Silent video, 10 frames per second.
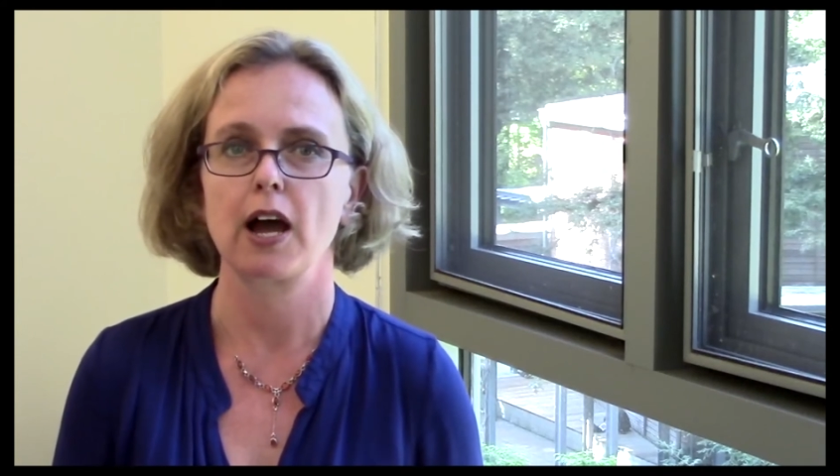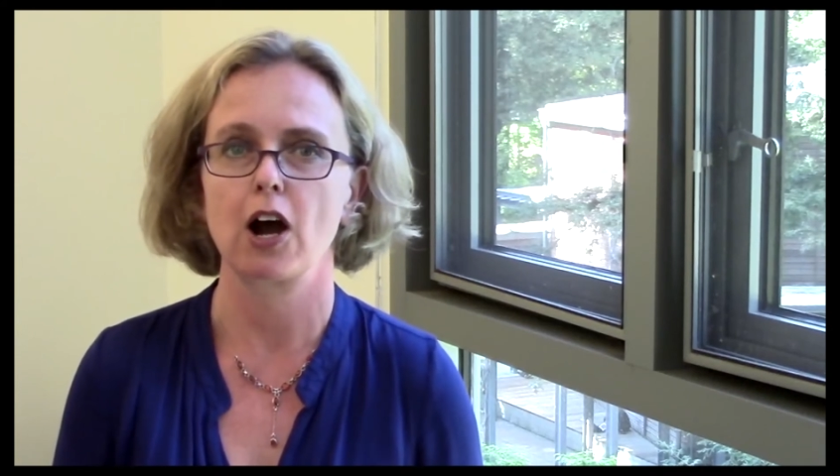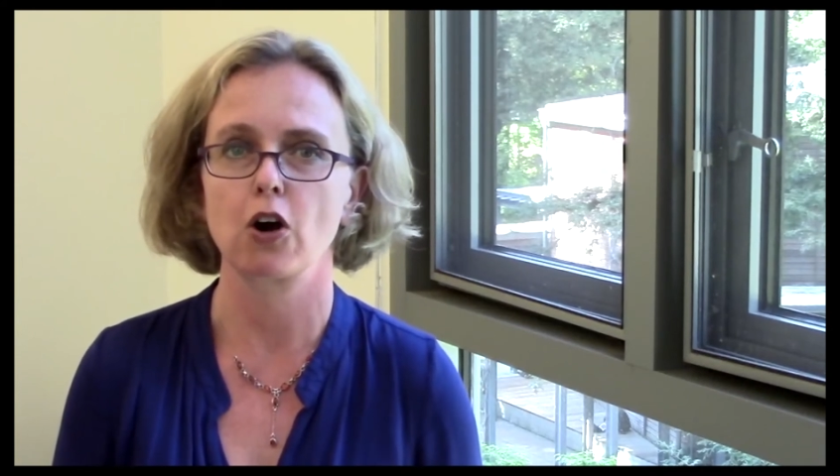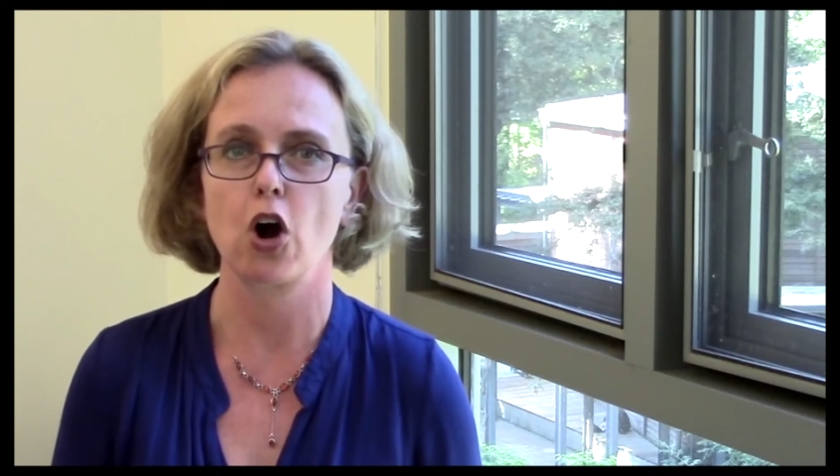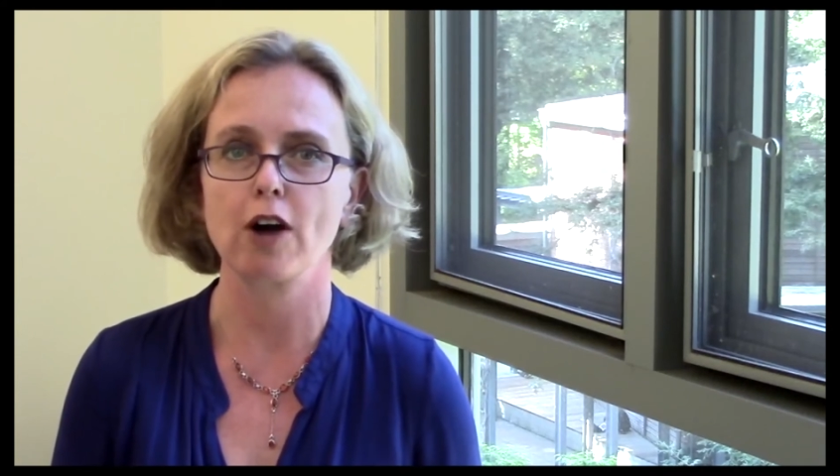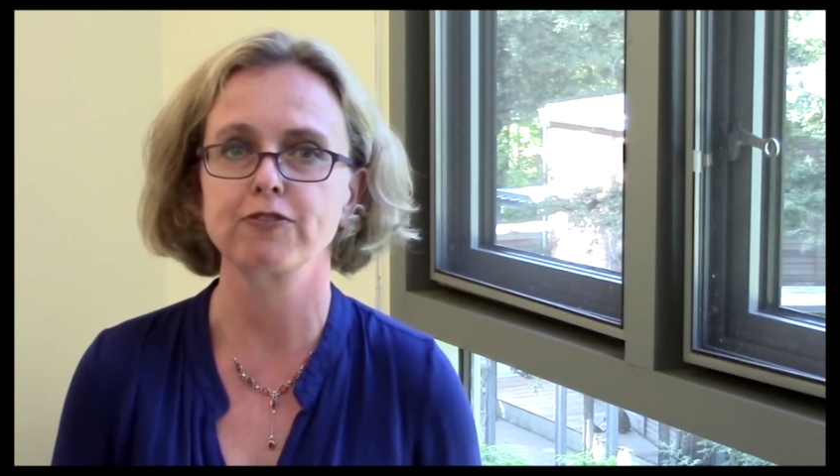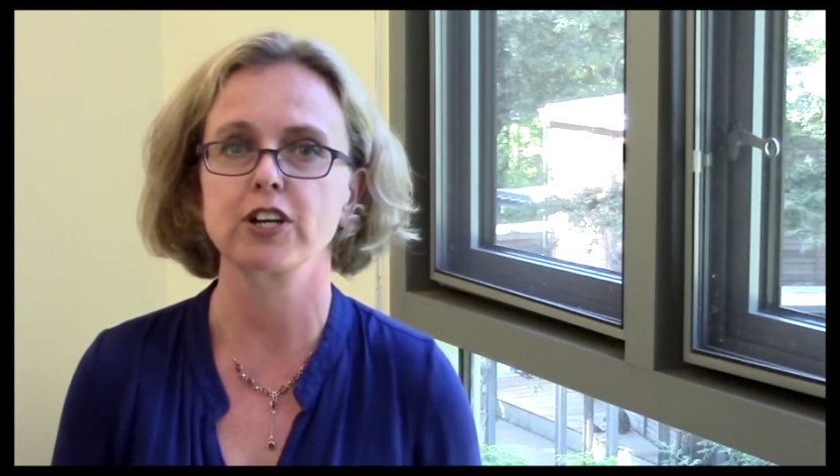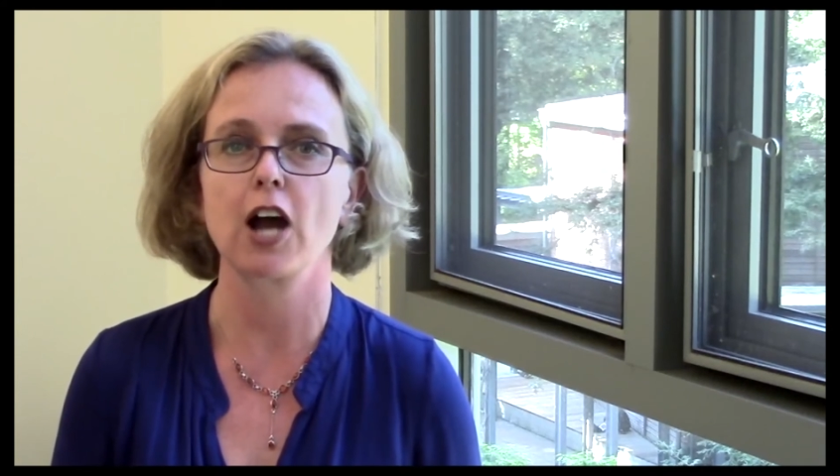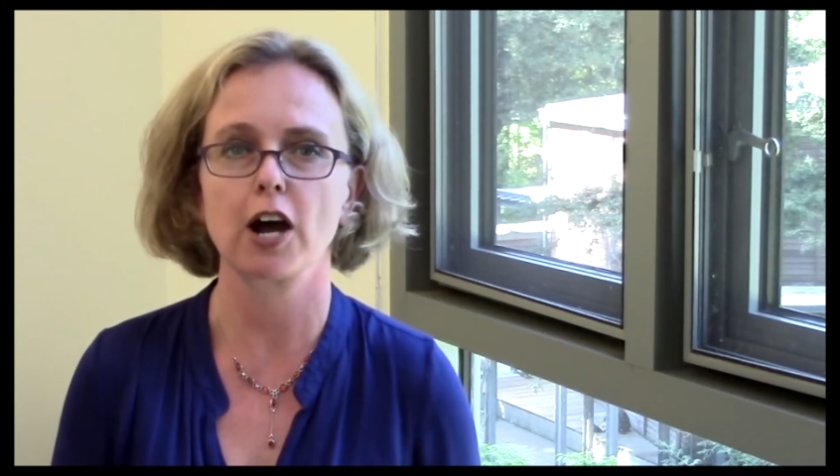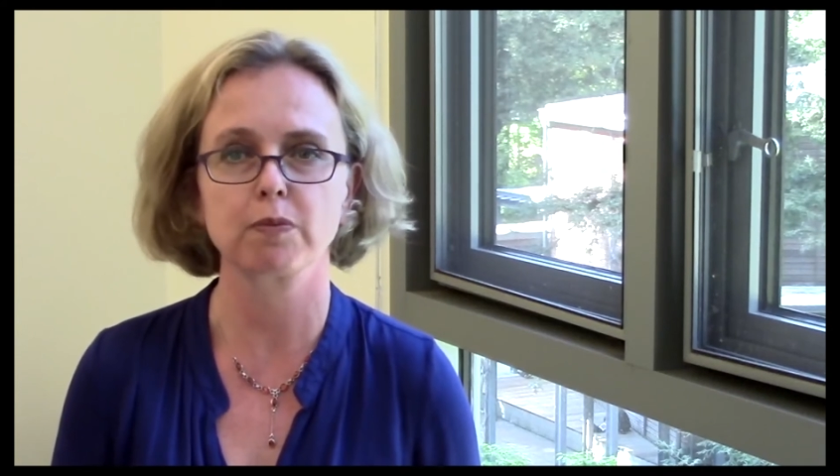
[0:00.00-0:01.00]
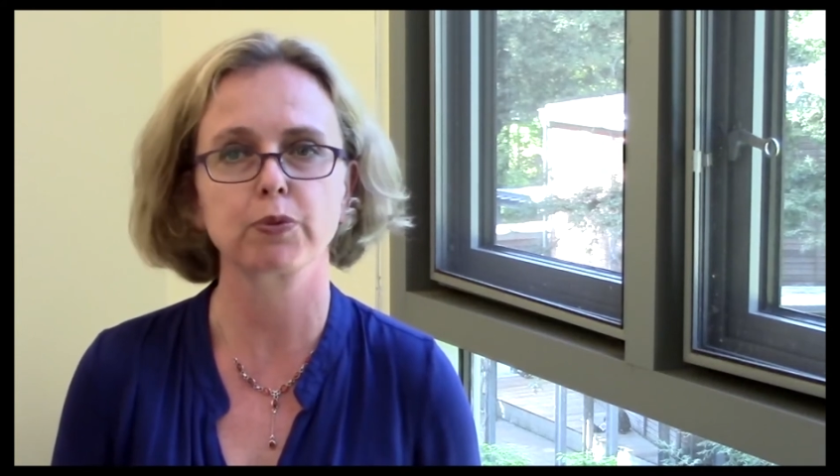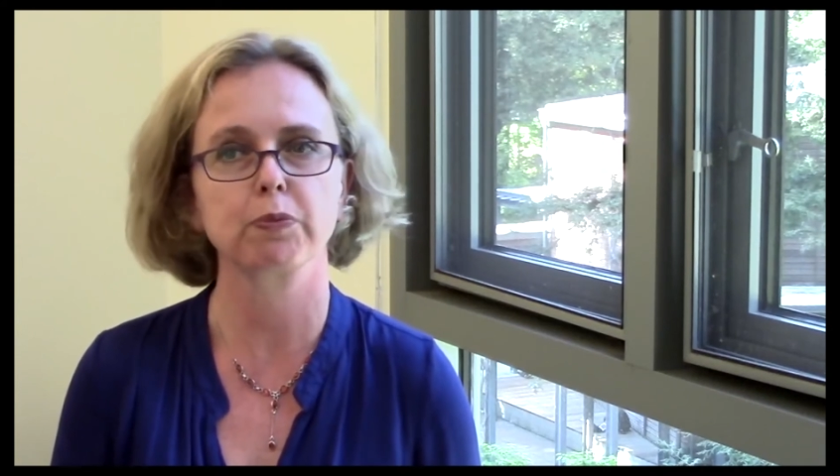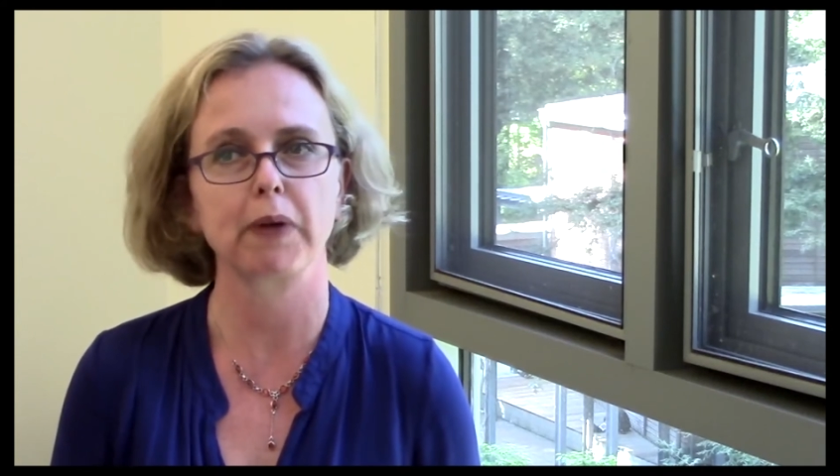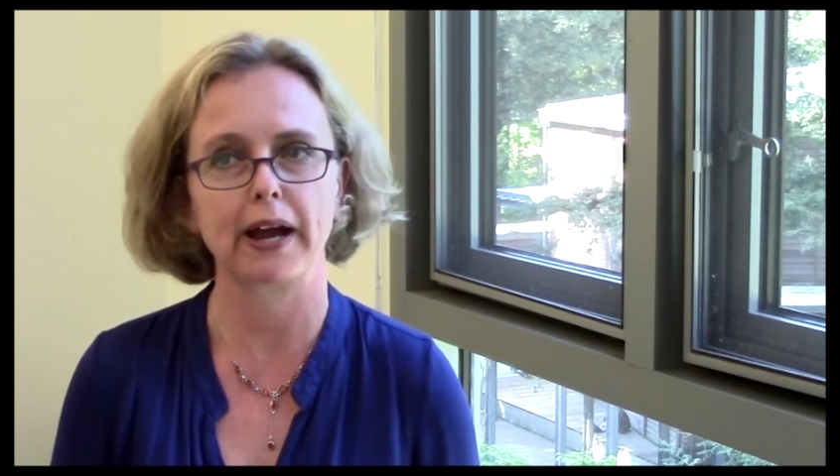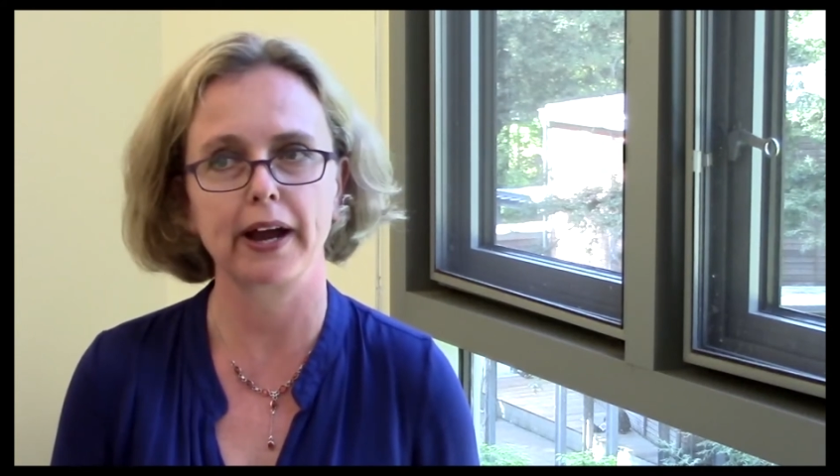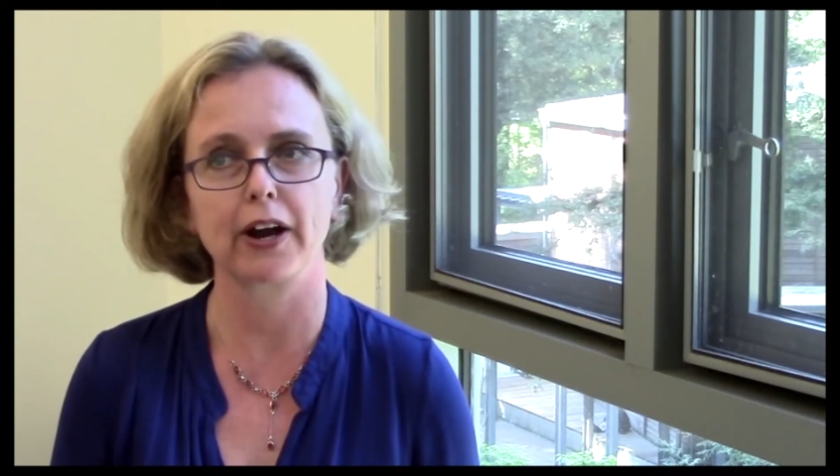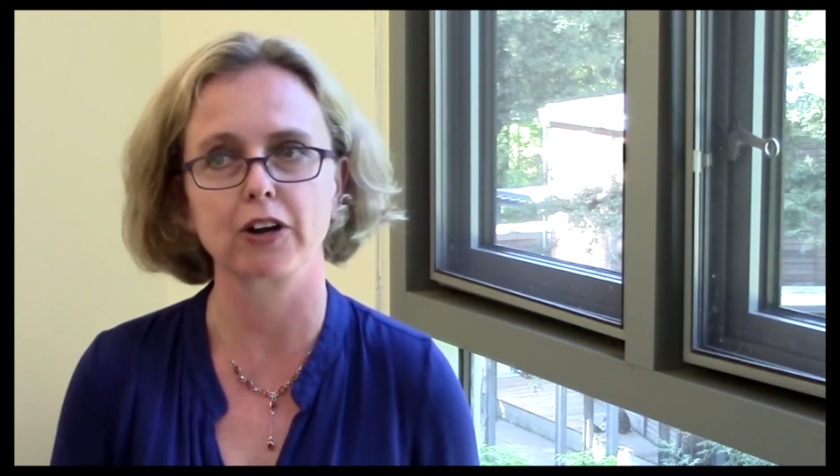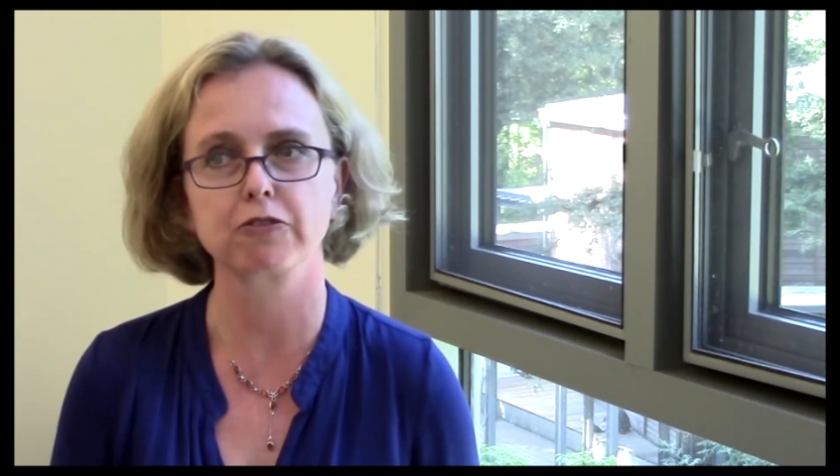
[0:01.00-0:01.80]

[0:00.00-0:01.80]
are often unprepared